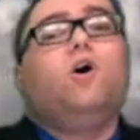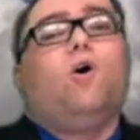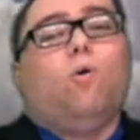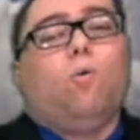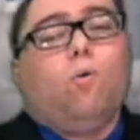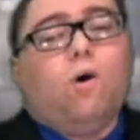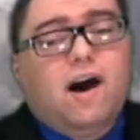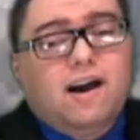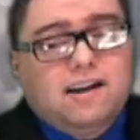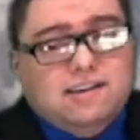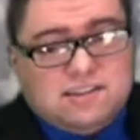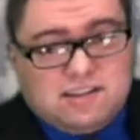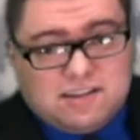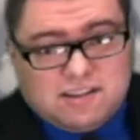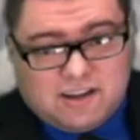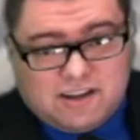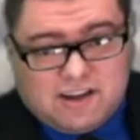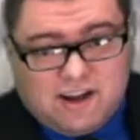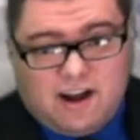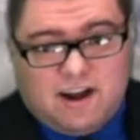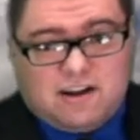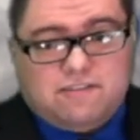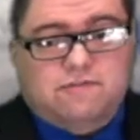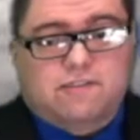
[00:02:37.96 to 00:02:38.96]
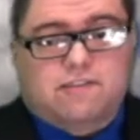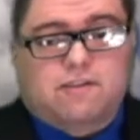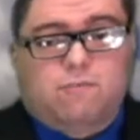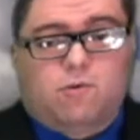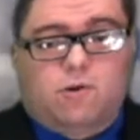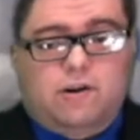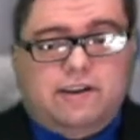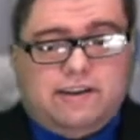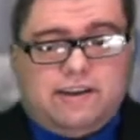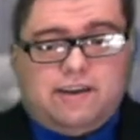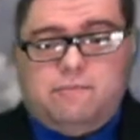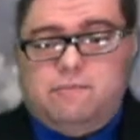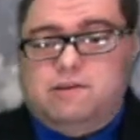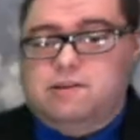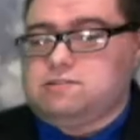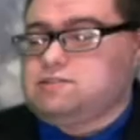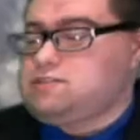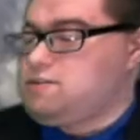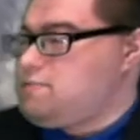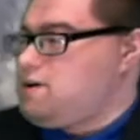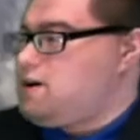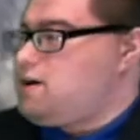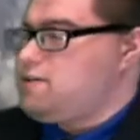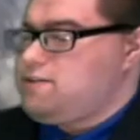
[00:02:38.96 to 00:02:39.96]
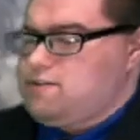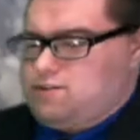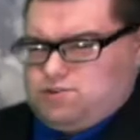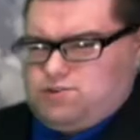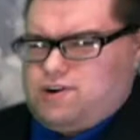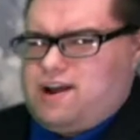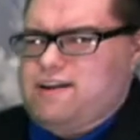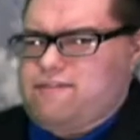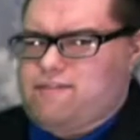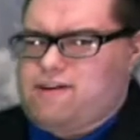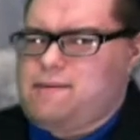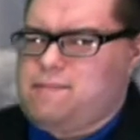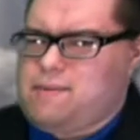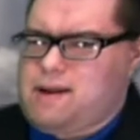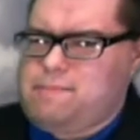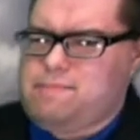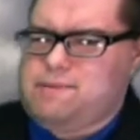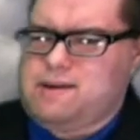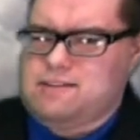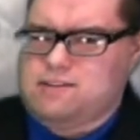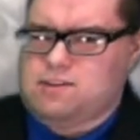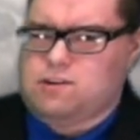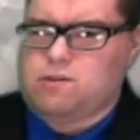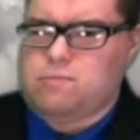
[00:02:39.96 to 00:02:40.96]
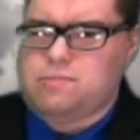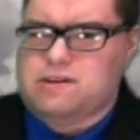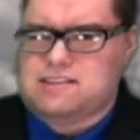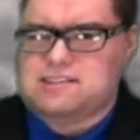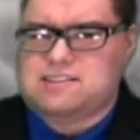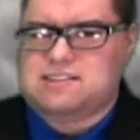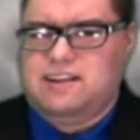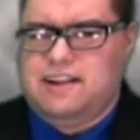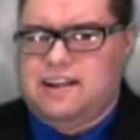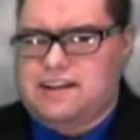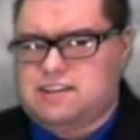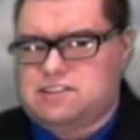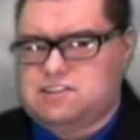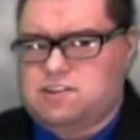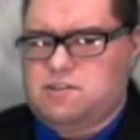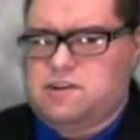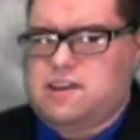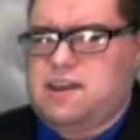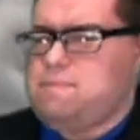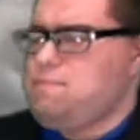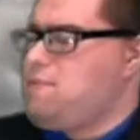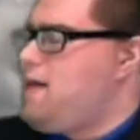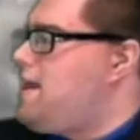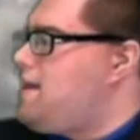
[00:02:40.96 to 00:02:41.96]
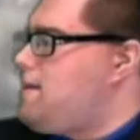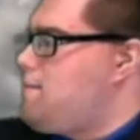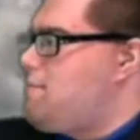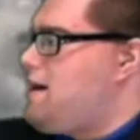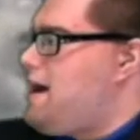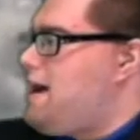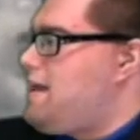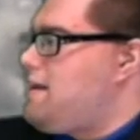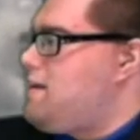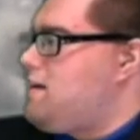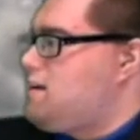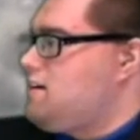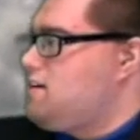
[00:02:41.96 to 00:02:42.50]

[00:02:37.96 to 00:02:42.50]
walk to the car for the morning commute tomorrow. Your driveway might be a little bit slick, so keep that in mind.